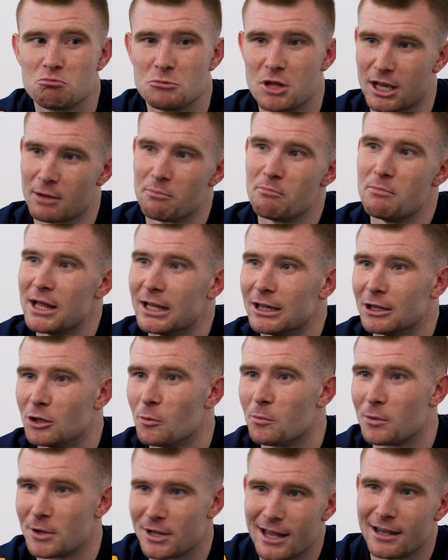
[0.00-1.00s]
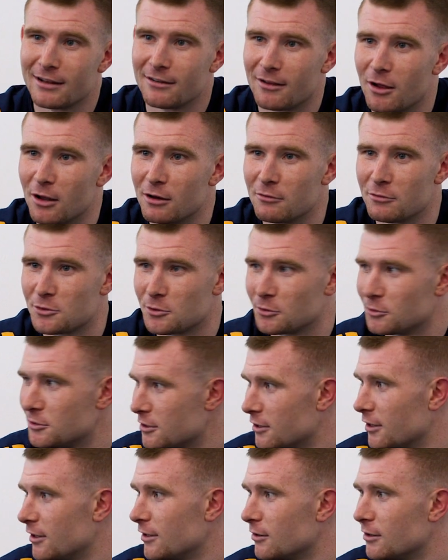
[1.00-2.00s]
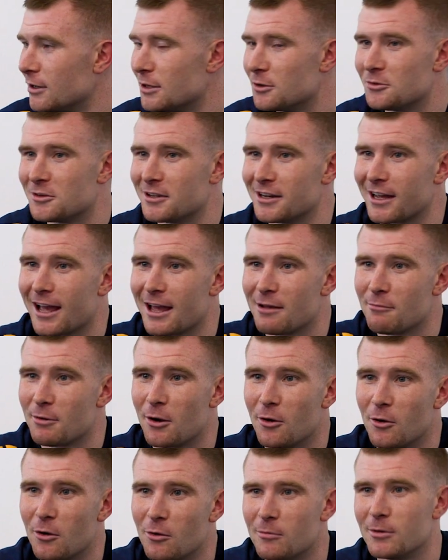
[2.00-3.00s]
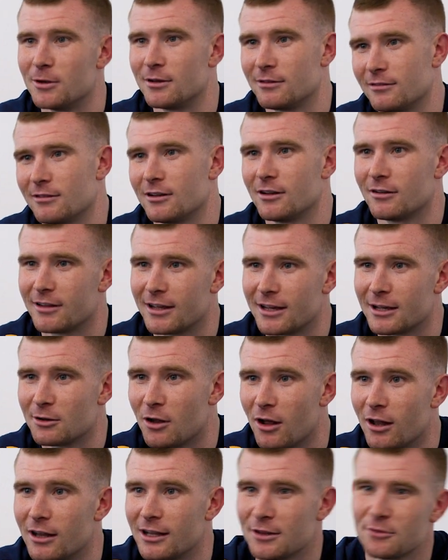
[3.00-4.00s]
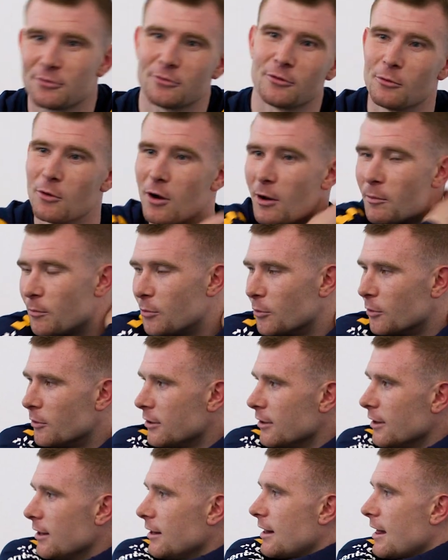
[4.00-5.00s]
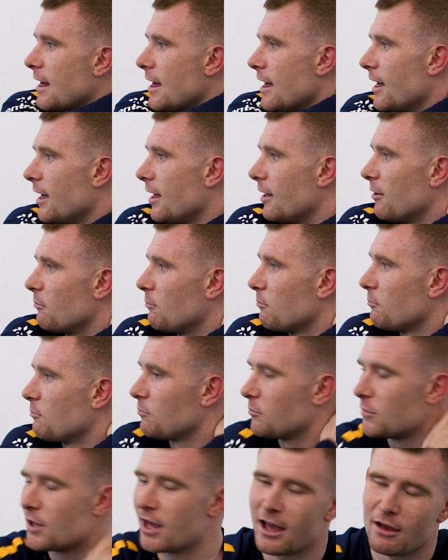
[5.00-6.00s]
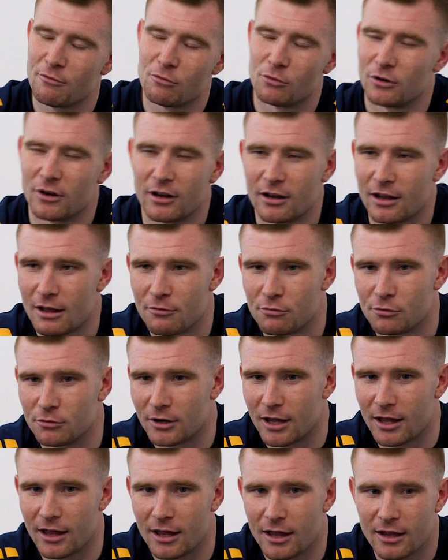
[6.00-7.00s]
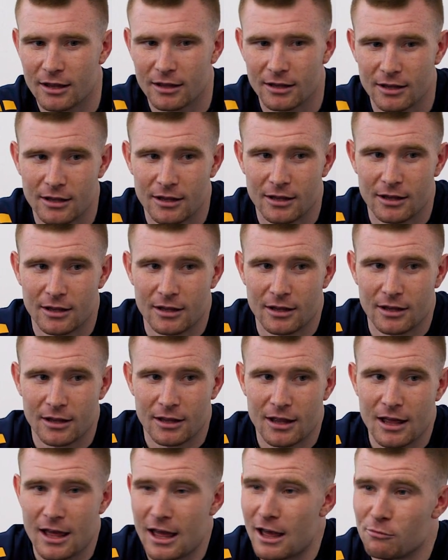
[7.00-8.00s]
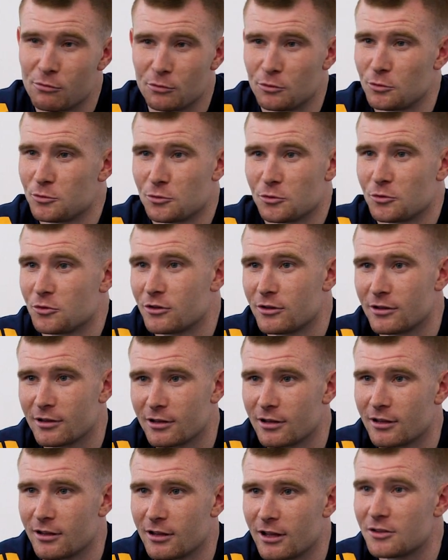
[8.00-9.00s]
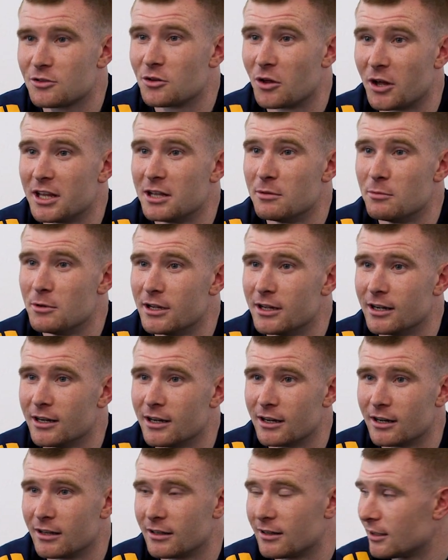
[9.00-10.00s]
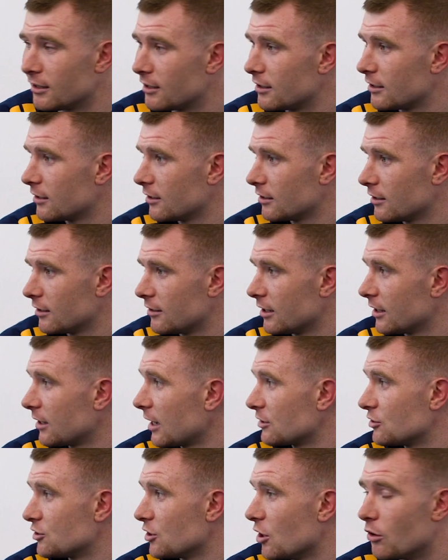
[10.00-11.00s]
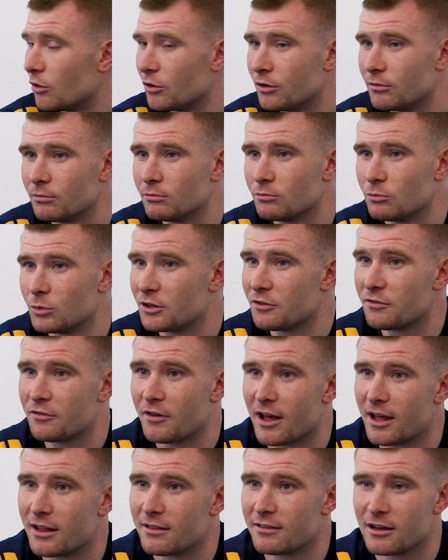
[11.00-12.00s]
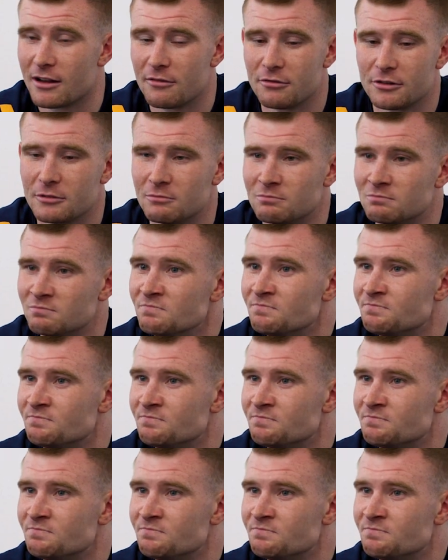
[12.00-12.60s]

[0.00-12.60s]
It can build up, and then all of a sudden you're, you're losing a game at home, and you're thinking all this for what? But um, yeah, everyone, everyone, uh, everyone was just excited to be here, and I think think that showed with the fans and everything.